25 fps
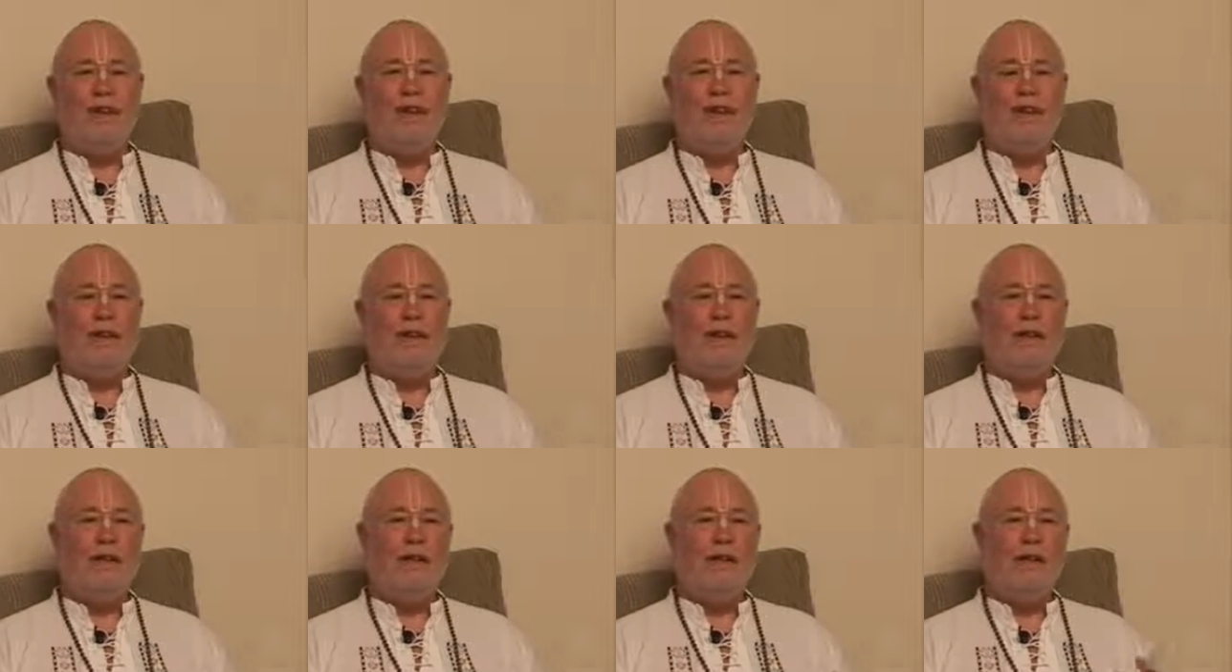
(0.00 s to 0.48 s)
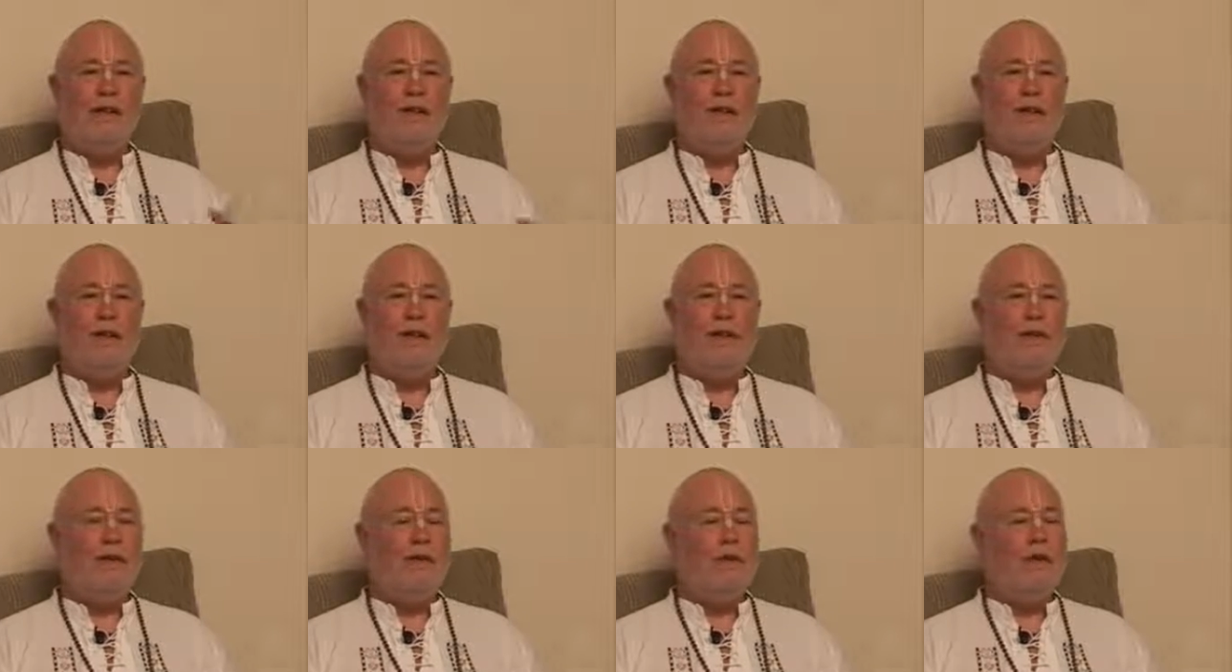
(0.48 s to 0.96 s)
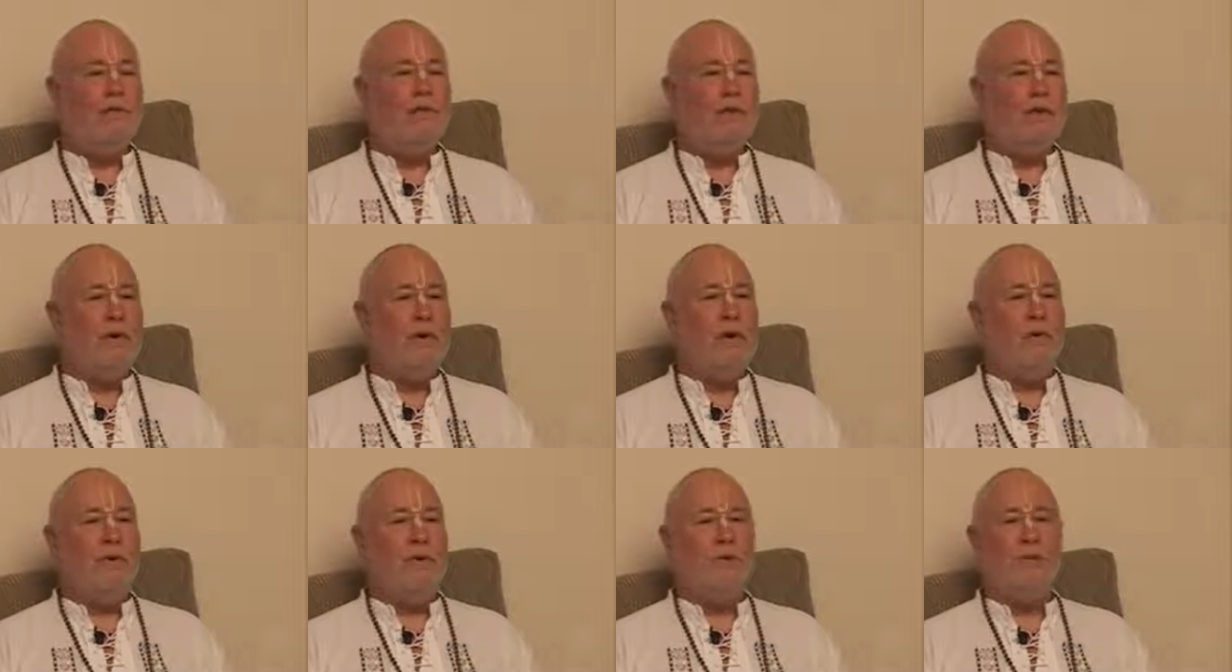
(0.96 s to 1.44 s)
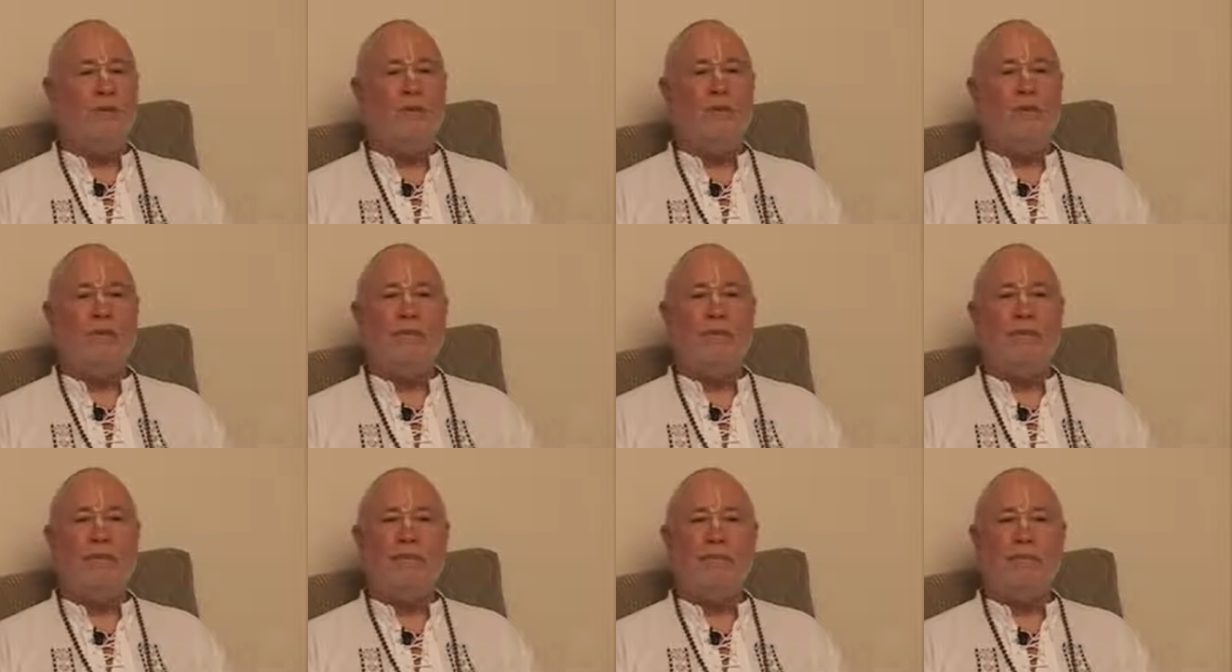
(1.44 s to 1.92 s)
and clearing all the words.
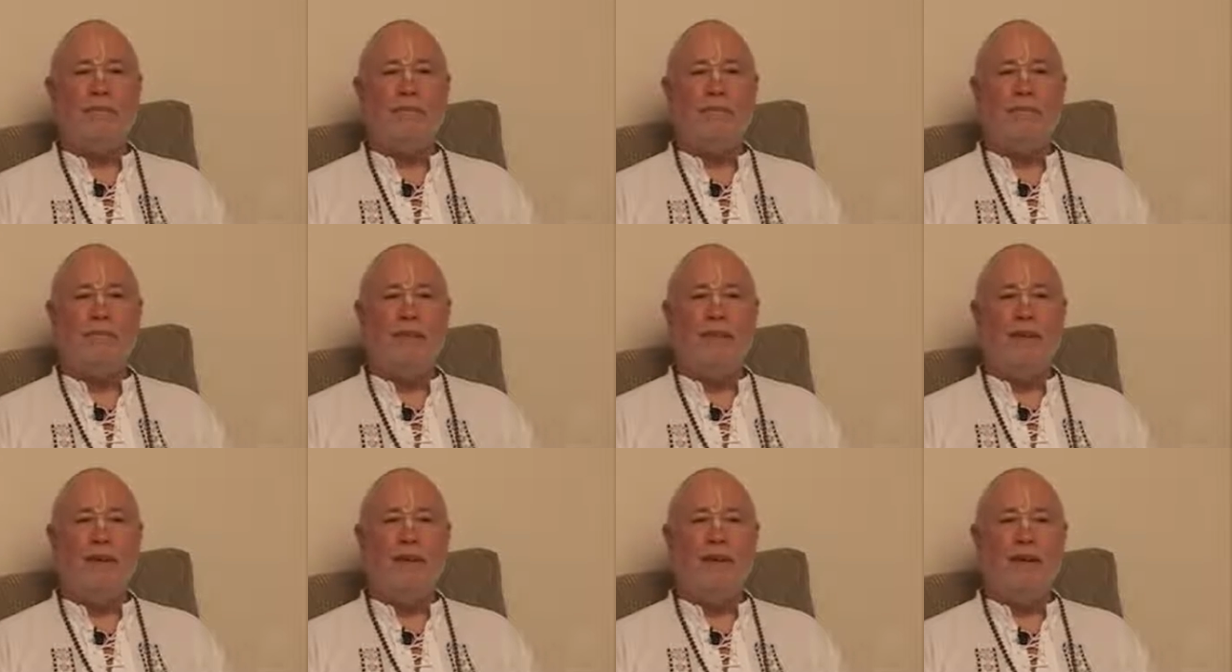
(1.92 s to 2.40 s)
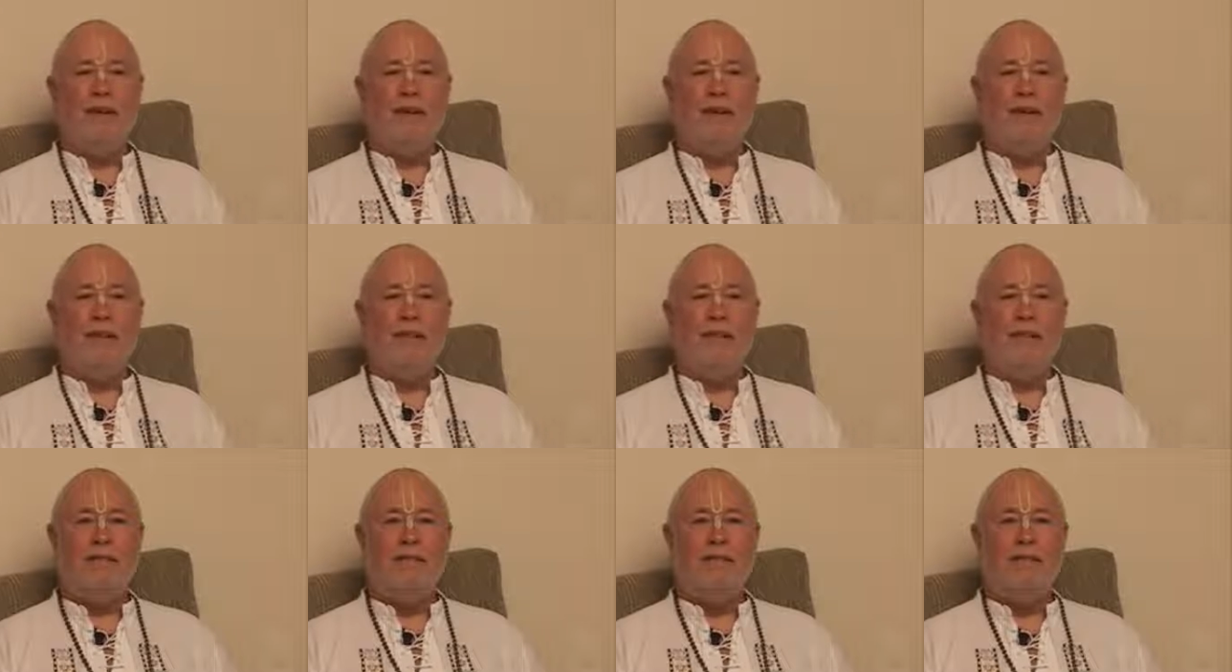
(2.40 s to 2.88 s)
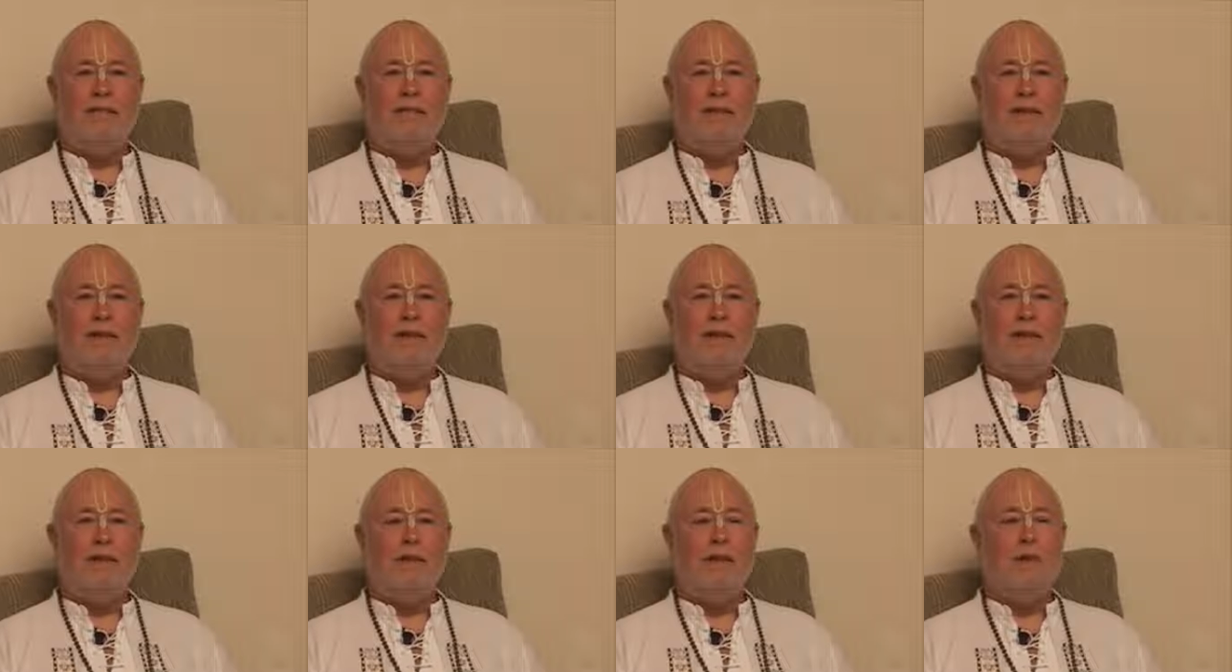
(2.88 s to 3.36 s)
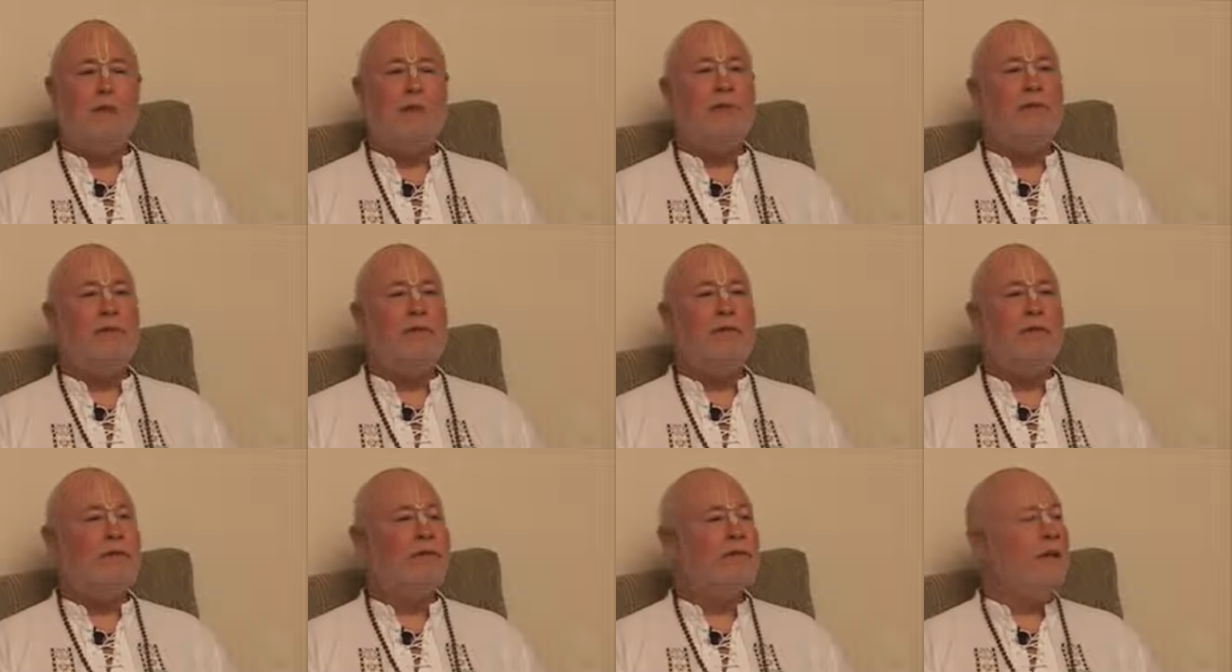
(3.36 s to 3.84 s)
Huh? What
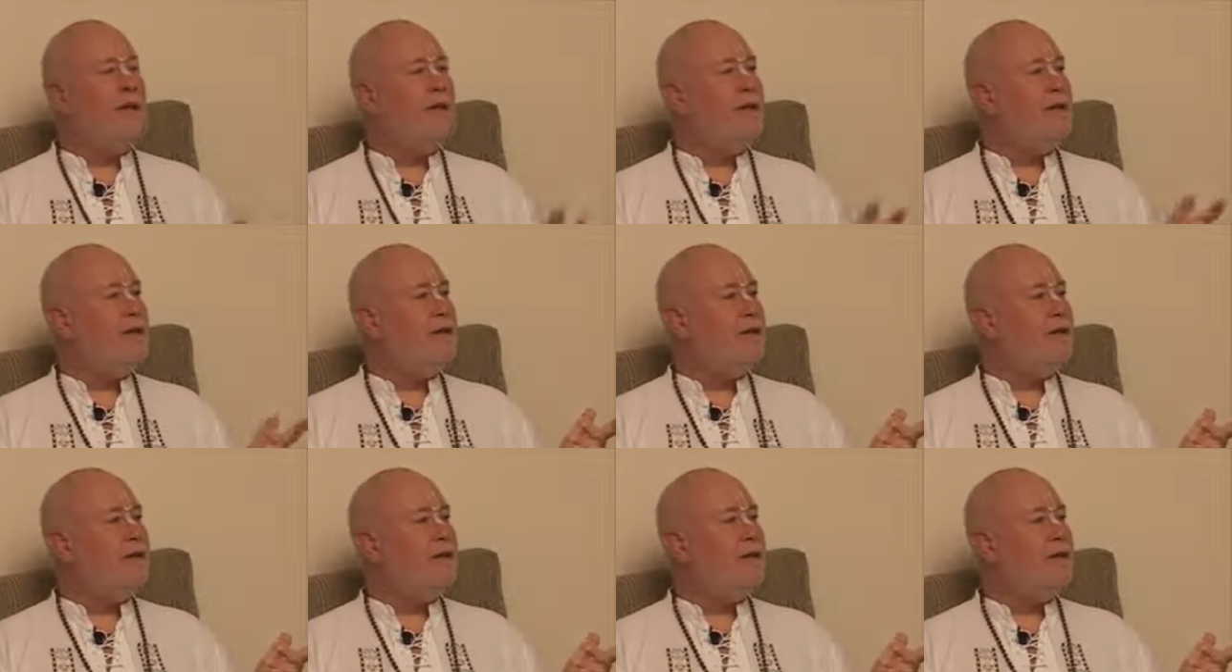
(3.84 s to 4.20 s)
was there that